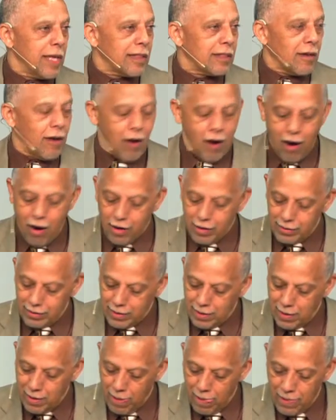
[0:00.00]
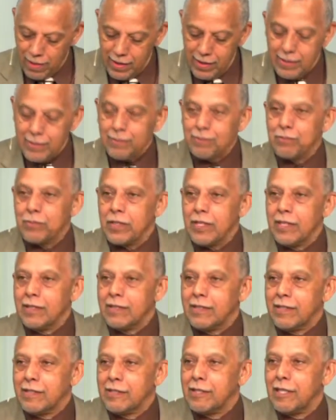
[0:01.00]
that the heart
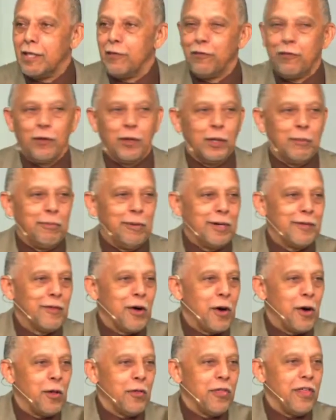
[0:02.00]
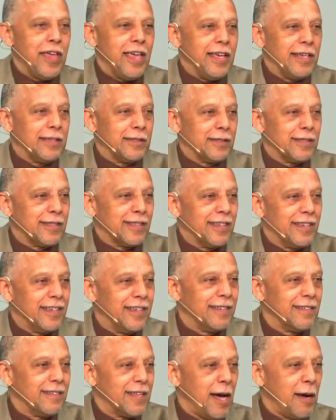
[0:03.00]
is deceitful above all things.
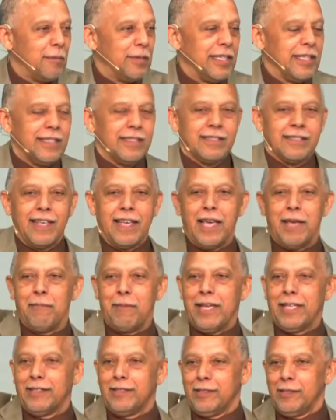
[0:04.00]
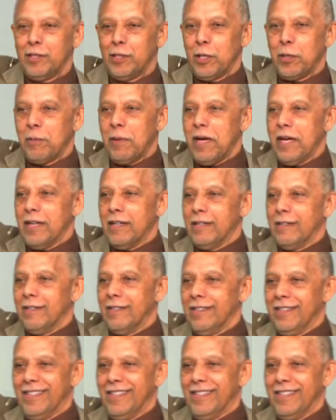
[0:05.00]
How many can say amen to Jeremiah?